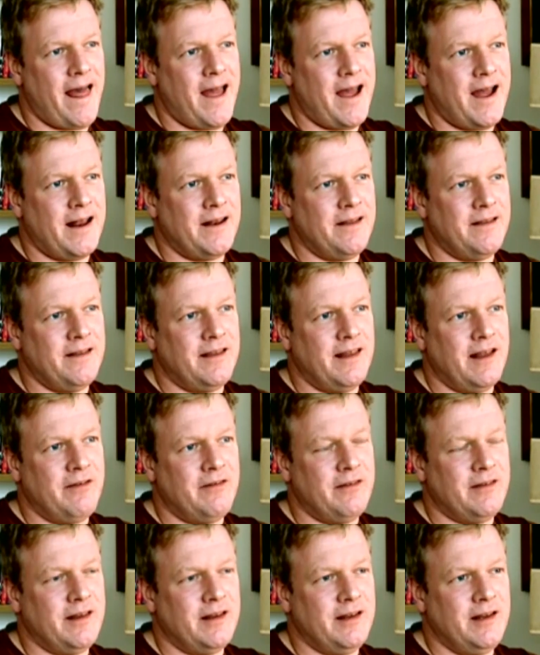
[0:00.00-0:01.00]
And,
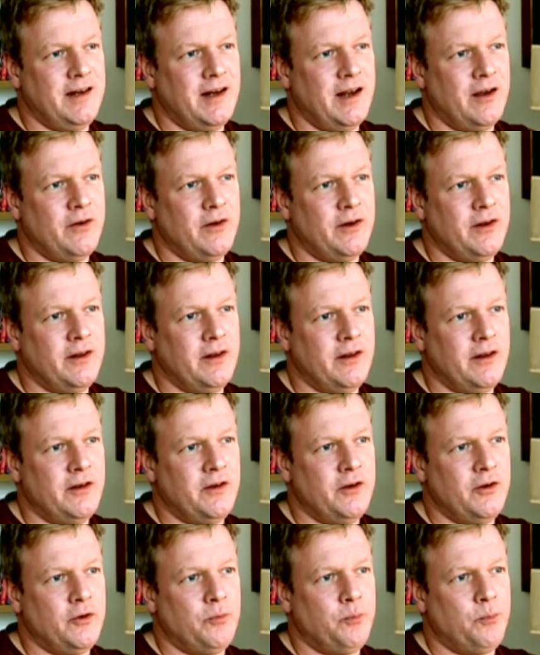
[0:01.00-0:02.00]
you know,
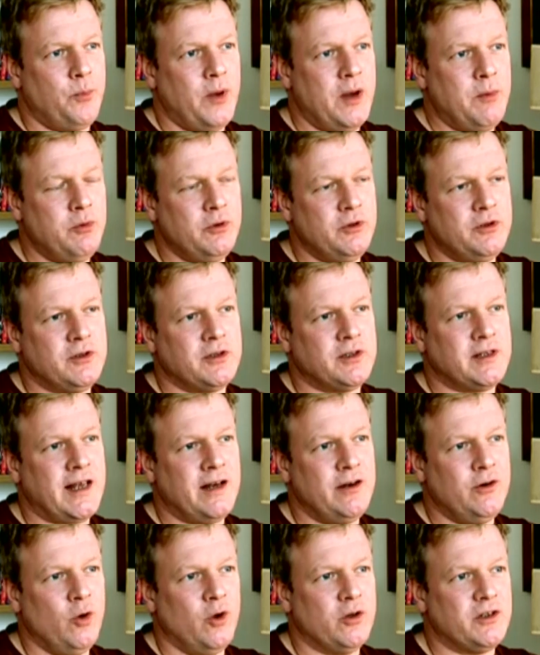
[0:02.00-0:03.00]
people
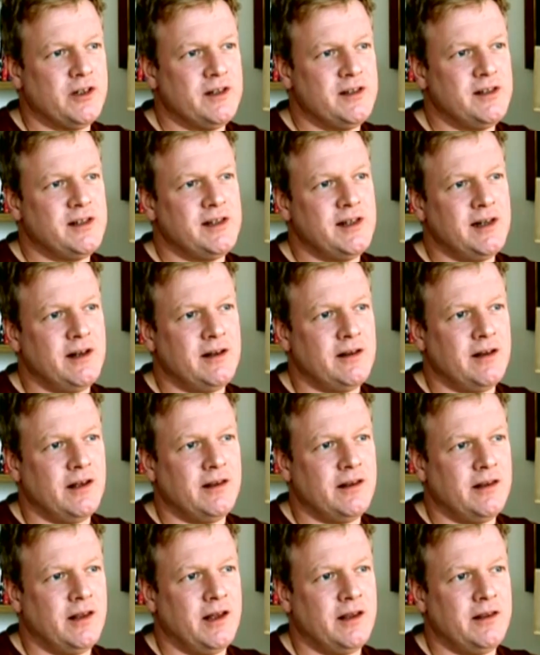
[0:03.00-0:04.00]
tend not to consider
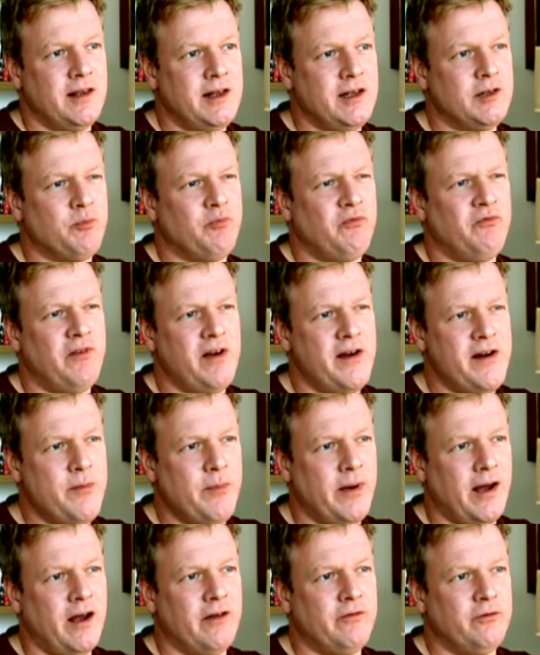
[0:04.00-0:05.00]
that these very
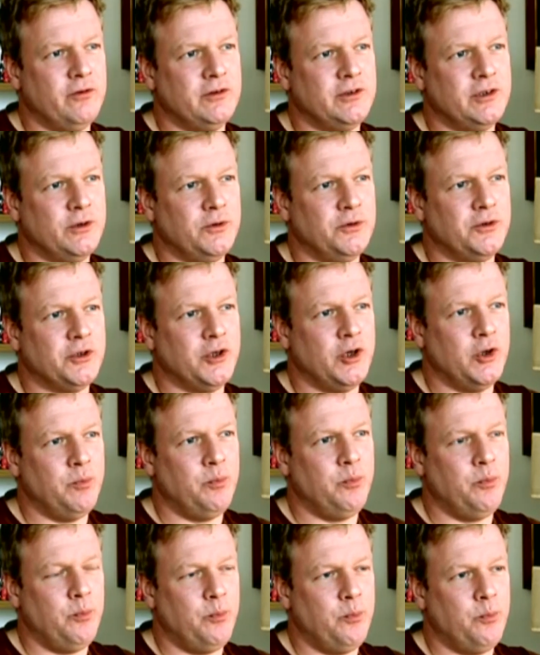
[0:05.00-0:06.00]
powerful tools could
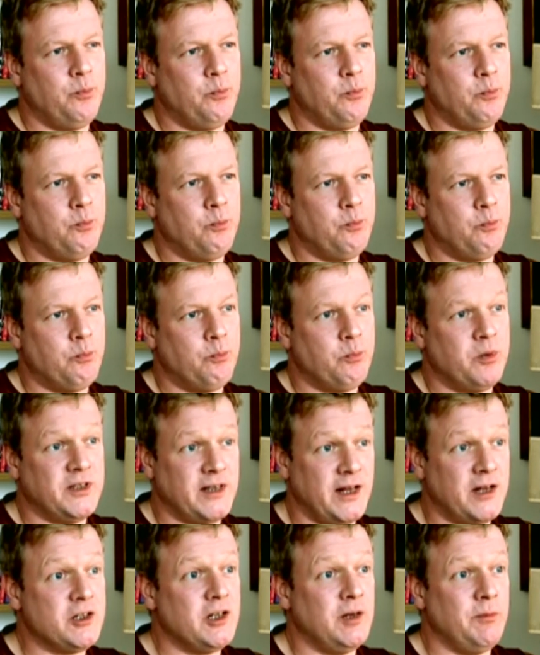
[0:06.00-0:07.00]

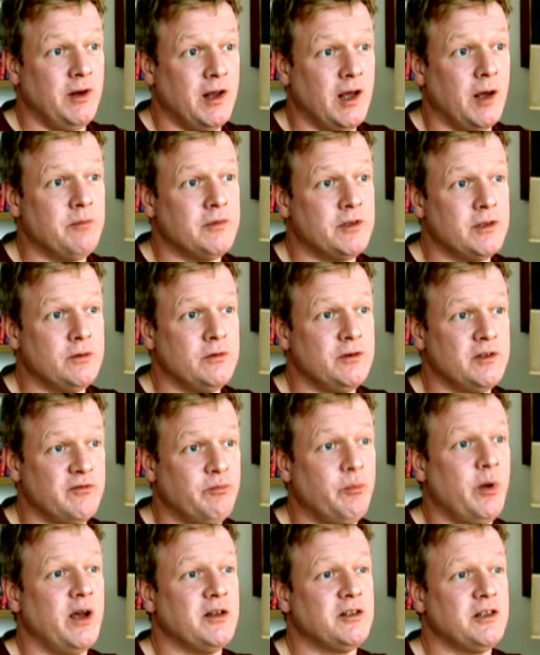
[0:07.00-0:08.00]
potentially become tools
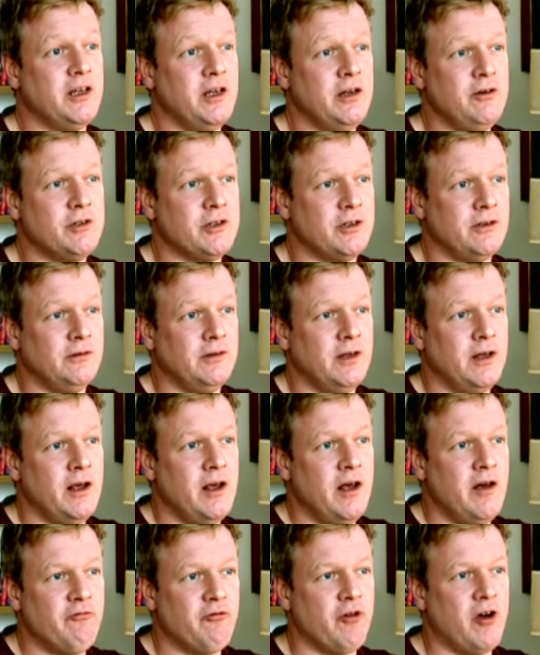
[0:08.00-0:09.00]
of persecution
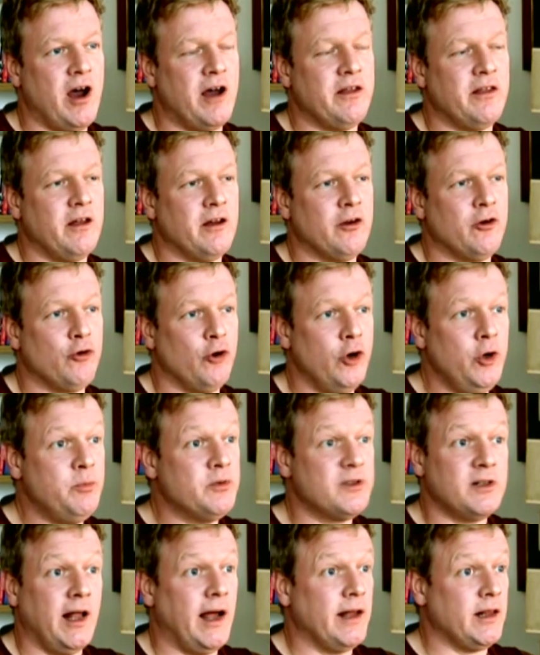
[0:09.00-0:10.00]
for either
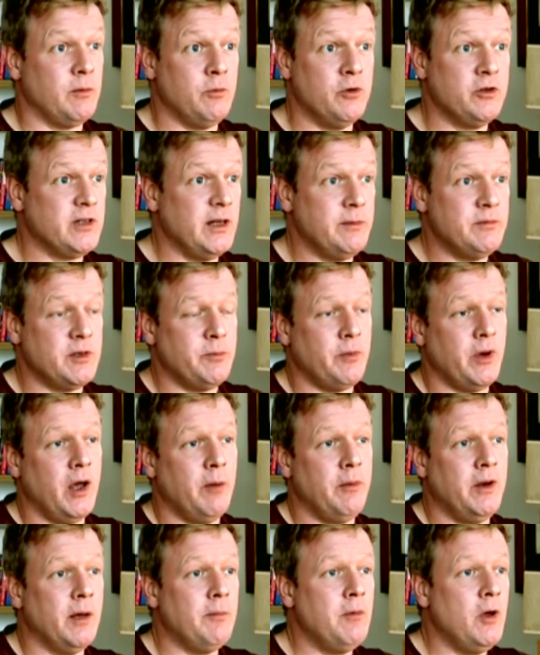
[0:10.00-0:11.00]
groups like the Muslims in
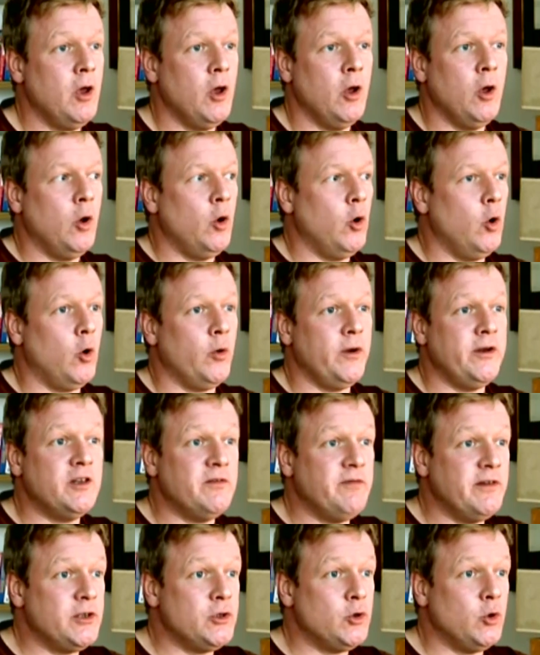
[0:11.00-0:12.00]
Birmingham, or
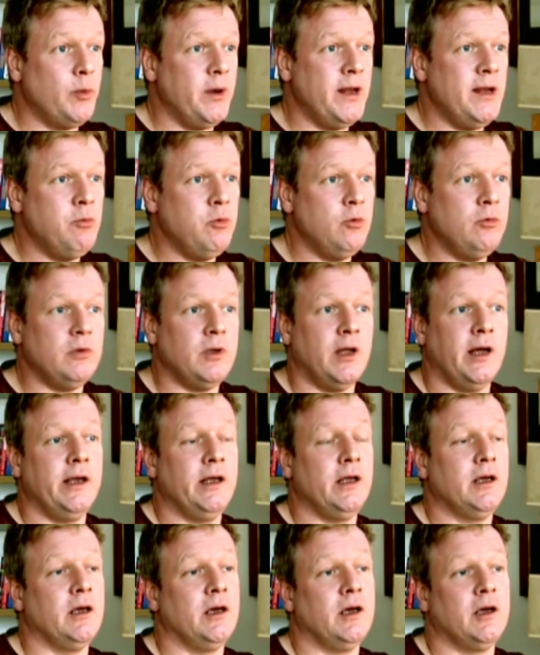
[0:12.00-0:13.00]
individual people
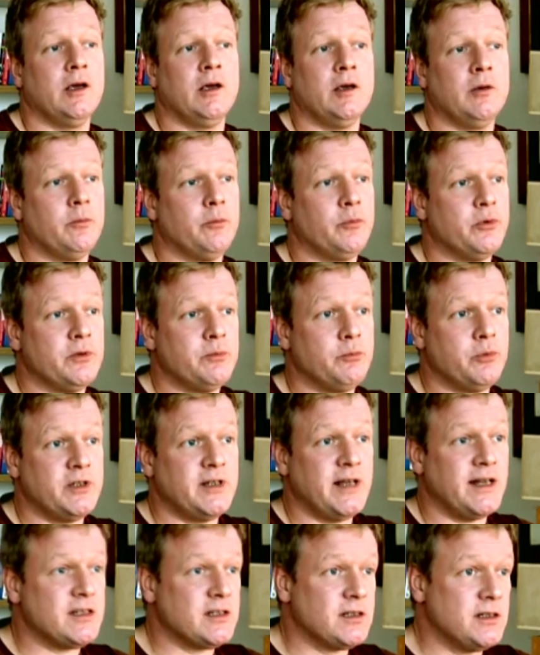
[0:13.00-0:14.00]
like
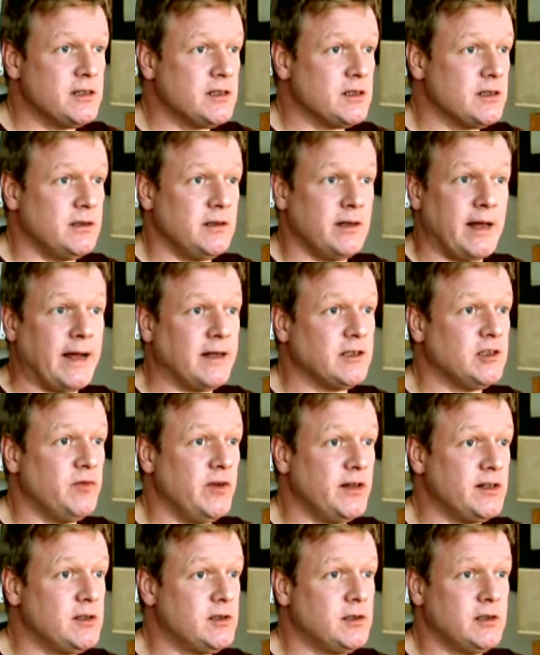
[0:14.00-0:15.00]
protesters and
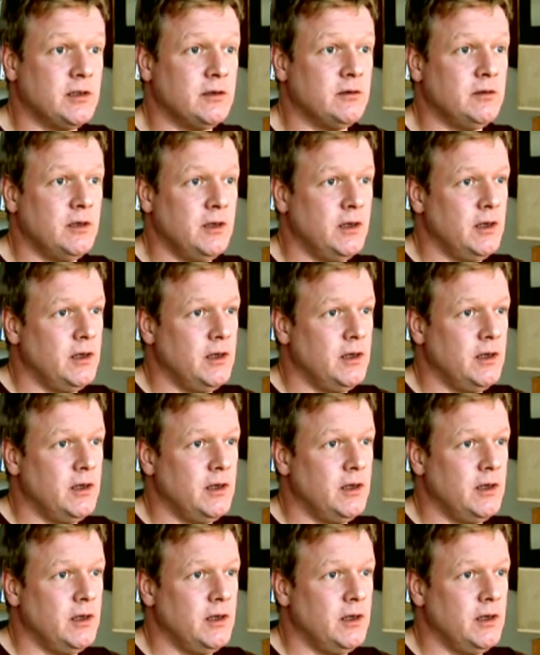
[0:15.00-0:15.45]
activists, and